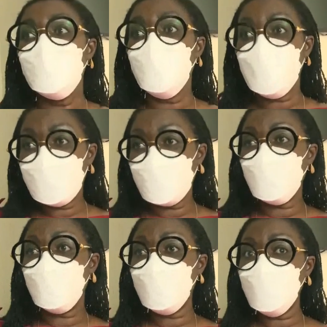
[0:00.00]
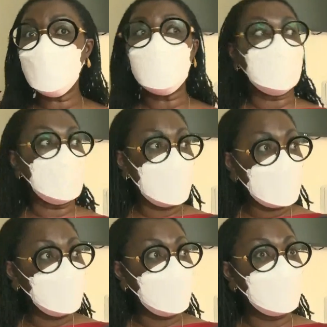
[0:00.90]
So it is through this
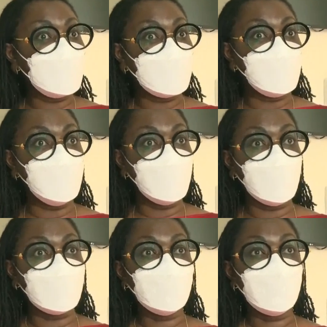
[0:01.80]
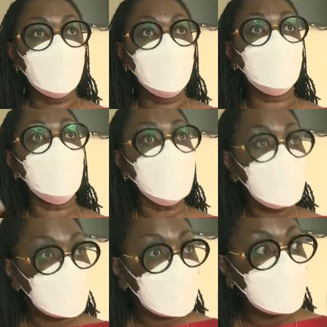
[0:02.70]
engagement that you
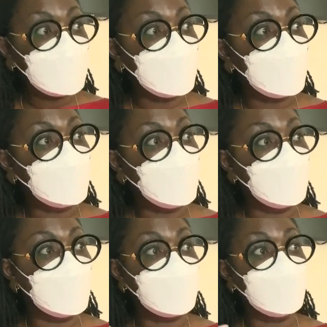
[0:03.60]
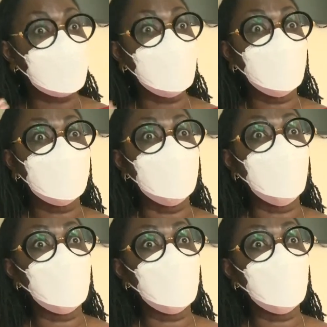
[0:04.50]
draw the attention of the proponents to some of